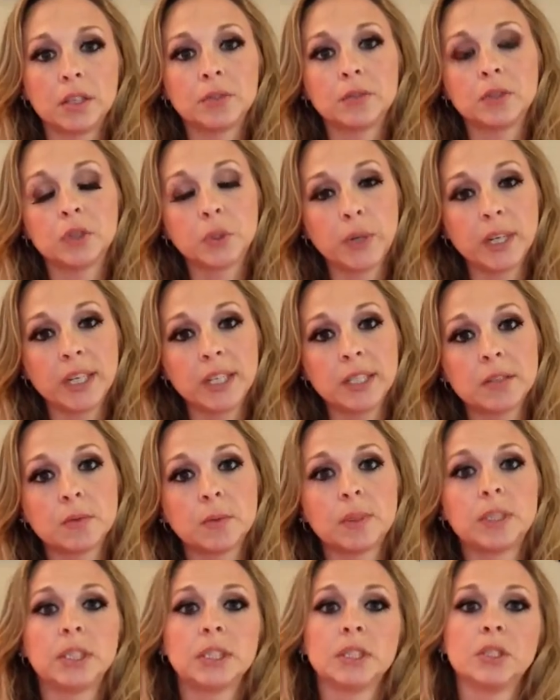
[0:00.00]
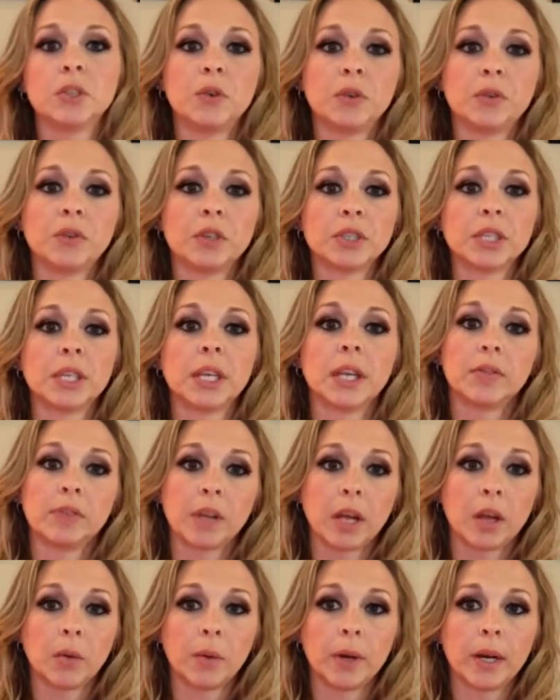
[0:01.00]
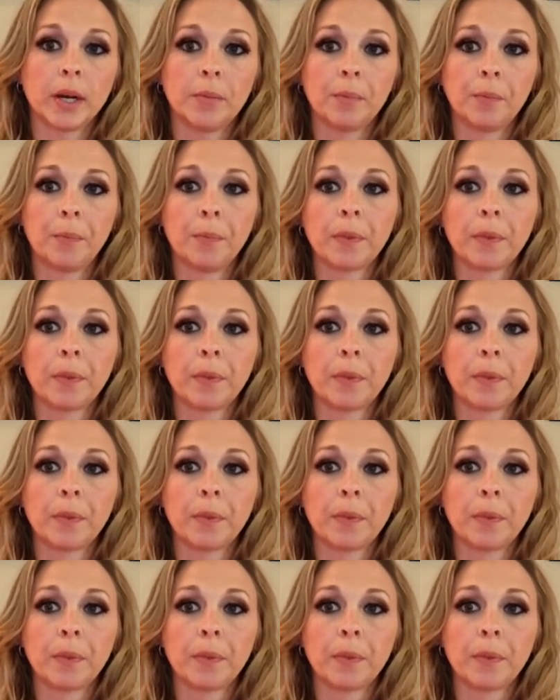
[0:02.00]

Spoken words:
of choice, which is University of Delaware.